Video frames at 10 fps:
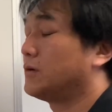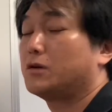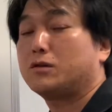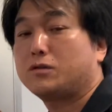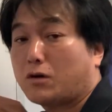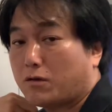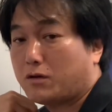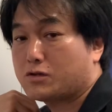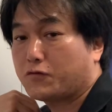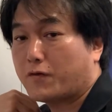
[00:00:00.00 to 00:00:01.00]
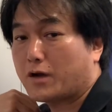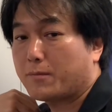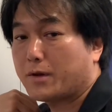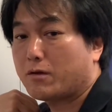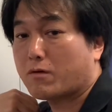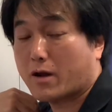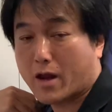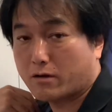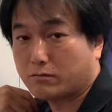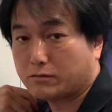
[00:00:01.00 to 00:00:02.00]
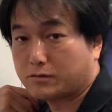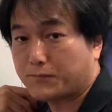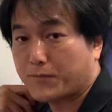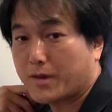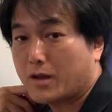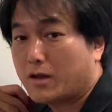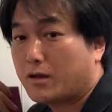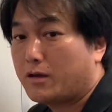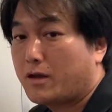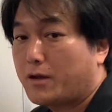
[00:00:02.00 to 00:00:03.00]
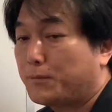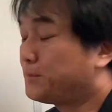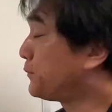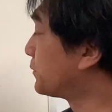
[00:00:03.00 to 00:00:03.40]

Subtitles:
So, did you find many right angles? Now,